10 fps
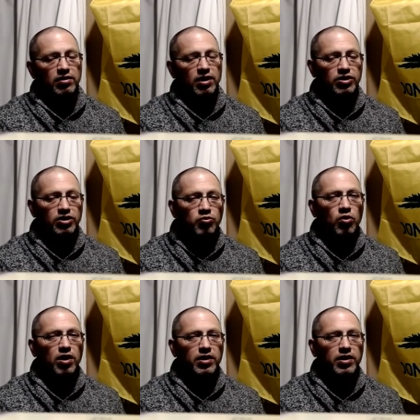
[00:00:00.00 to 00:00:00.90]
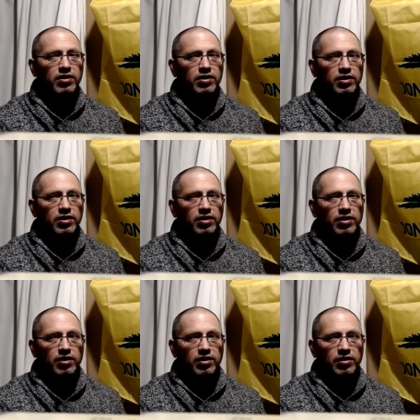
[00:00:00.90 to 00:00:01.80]
I just want
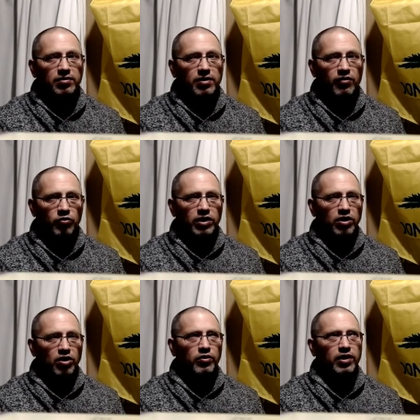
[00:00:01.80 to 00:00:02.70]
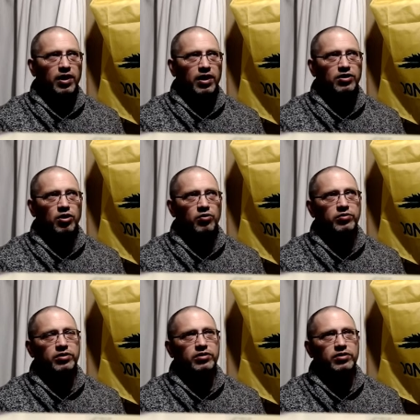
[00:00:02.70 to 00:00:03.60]
everyone to know that I
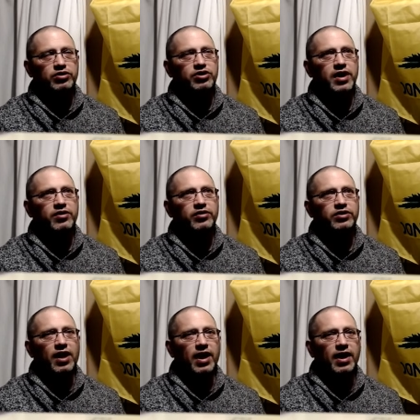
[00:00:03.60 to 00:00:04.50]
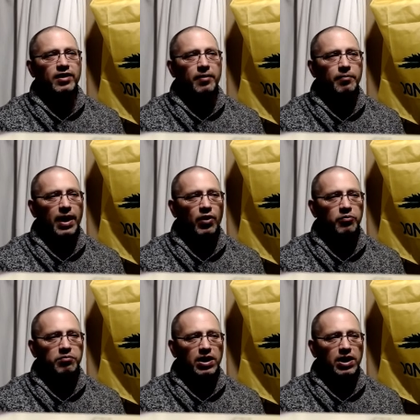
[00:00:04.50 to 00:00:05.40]
don't, this channel is not
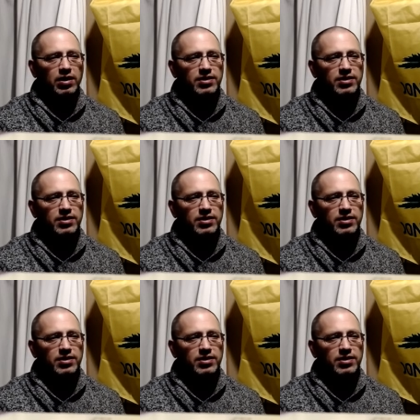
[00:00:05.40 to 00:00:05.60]
about me.